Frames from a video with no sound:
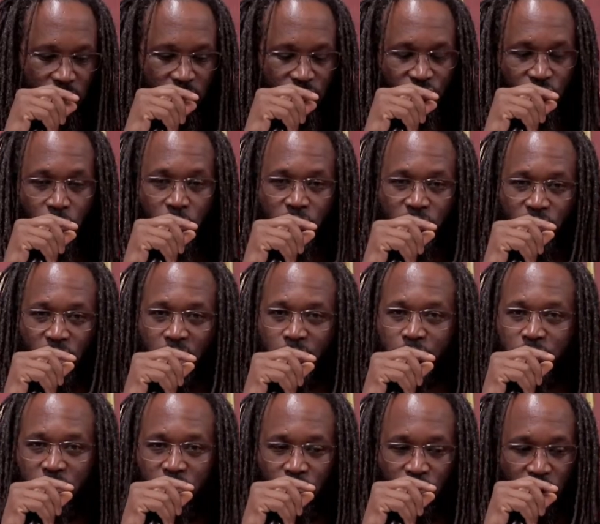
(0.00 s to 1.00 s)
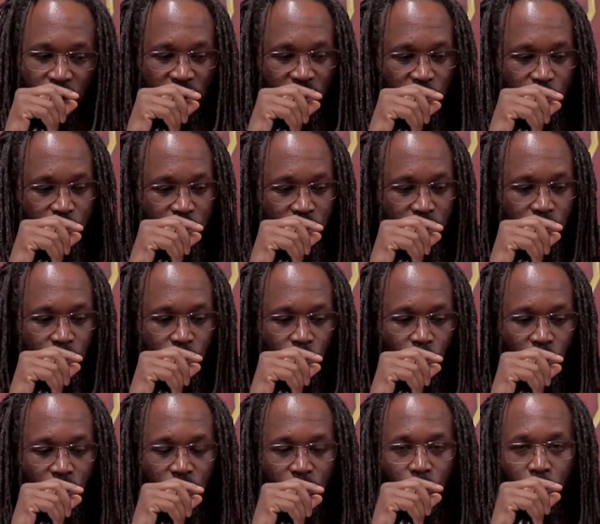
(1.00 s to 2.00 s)
jar is empty, right? You put
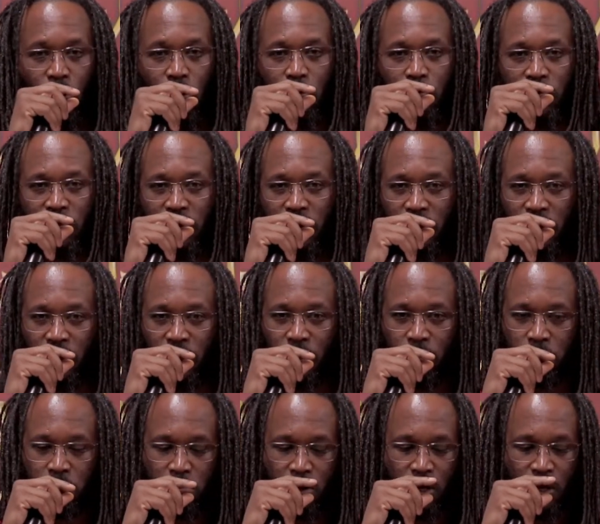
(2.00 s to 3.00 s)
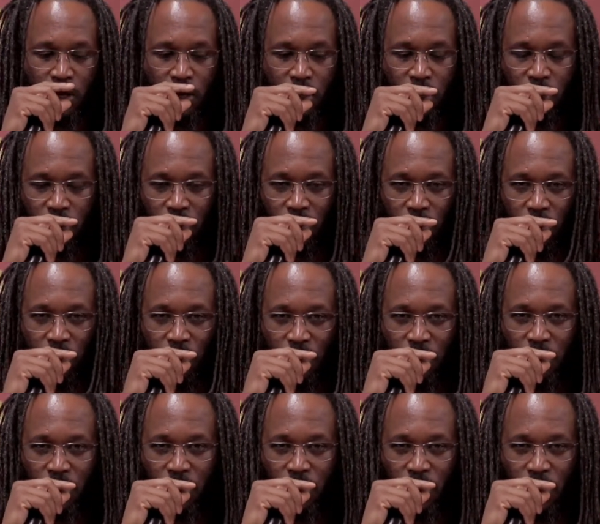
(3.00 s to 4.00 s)
one marble in there,
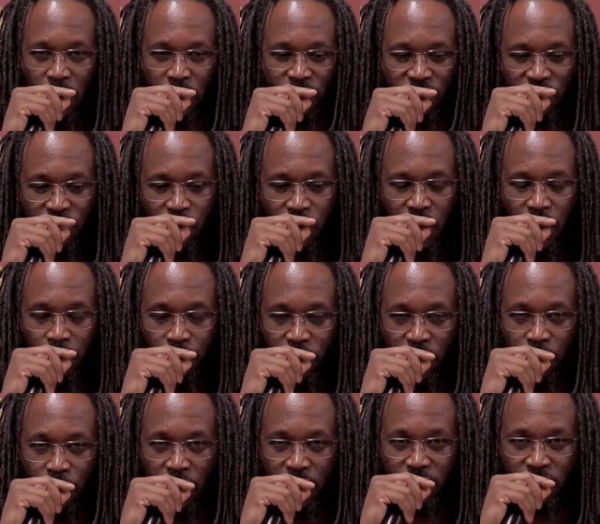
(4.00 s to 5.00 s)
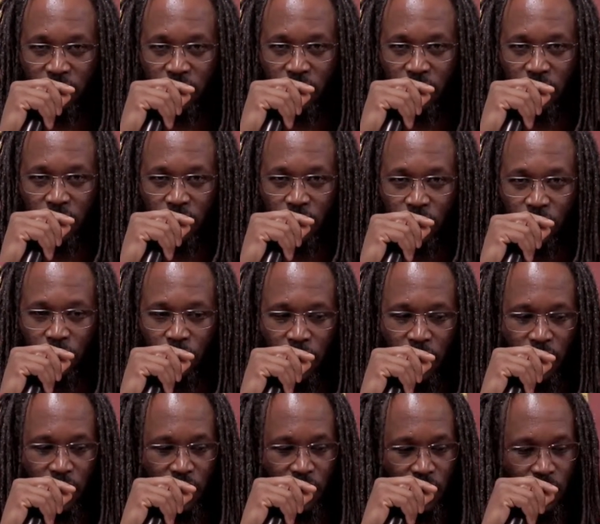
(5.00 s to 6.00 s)
it's still empty basically,
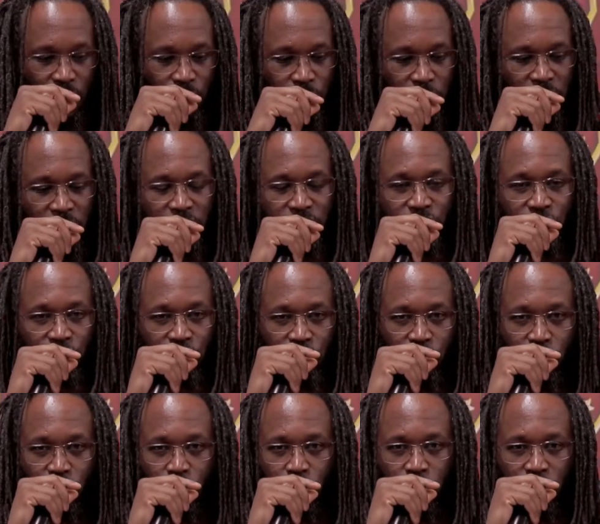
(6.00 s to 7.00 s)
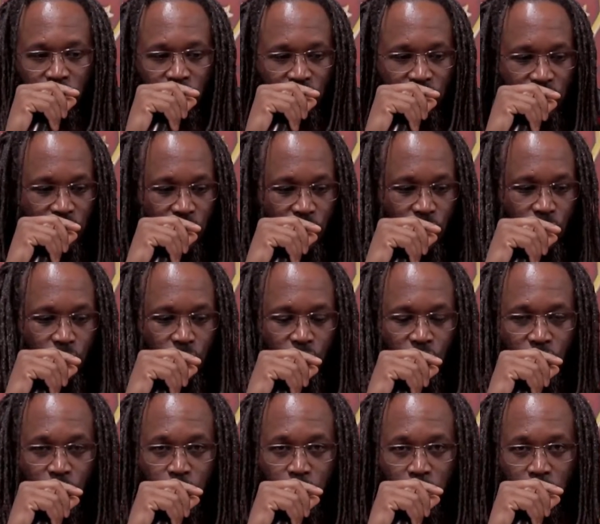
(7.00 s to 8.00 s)
right? But as you continue
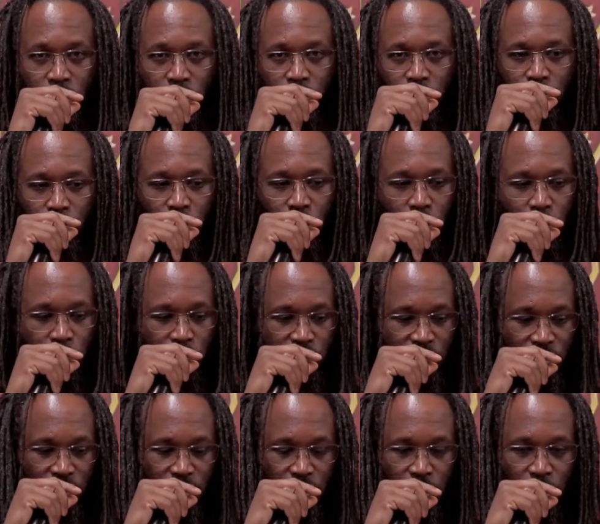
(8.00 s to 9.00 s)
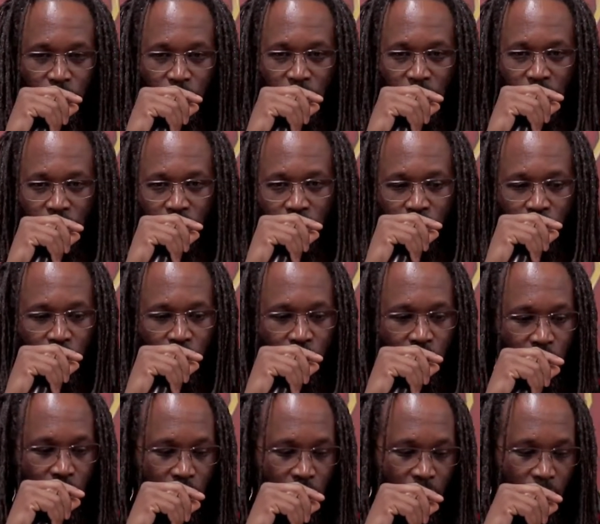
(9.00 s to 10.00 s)
to put marbles in there, right?
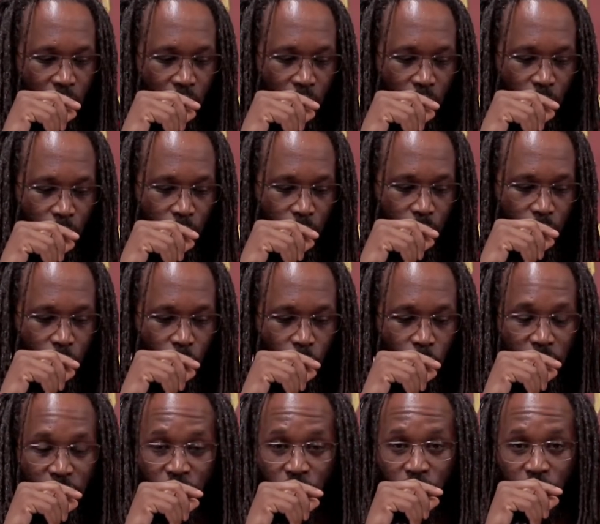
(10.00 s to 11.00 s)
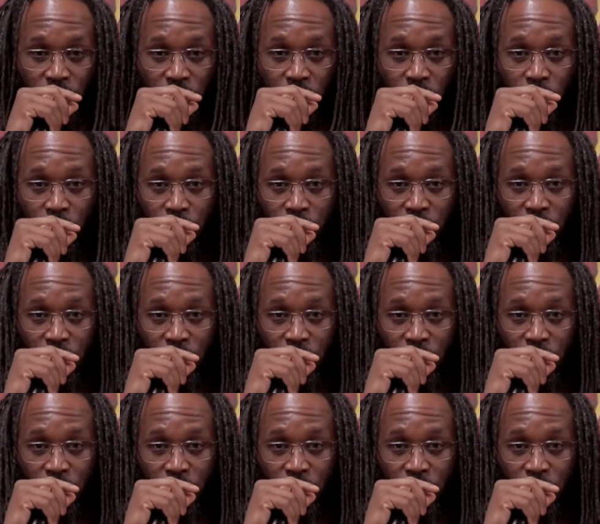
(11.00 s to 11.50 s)
Whether they're